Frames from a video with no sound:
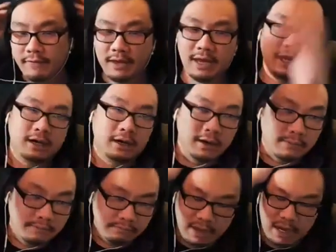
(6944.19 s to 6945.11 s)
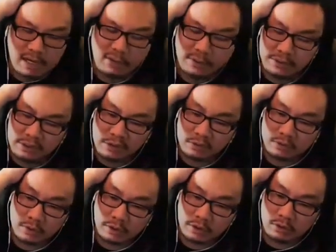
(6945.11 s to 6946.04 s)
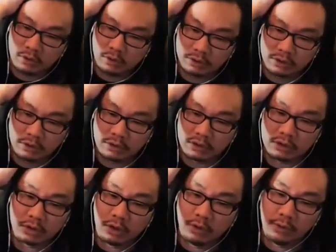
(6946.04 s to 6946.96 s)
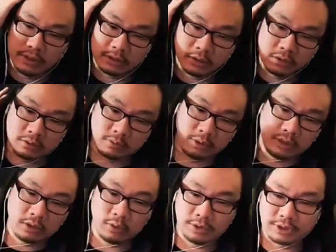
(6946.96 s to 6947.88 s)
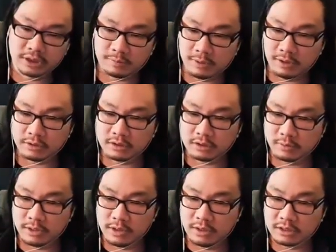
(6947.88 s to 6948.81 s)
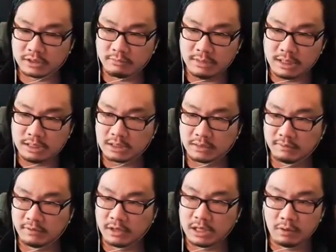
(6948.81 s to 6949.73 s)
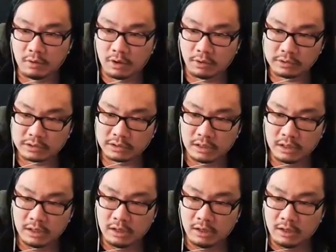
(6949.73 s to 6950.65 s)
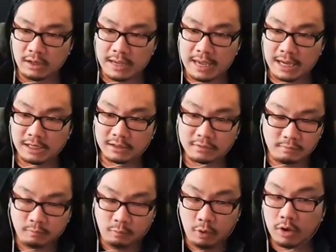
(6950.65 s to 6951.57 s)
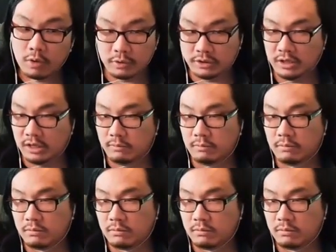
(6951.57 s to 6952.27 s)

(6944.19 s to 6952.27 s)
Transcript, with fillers: And um, man, it was it was really cool. So there's always those really cool experiences when you get to meet some of your heroes and work with them.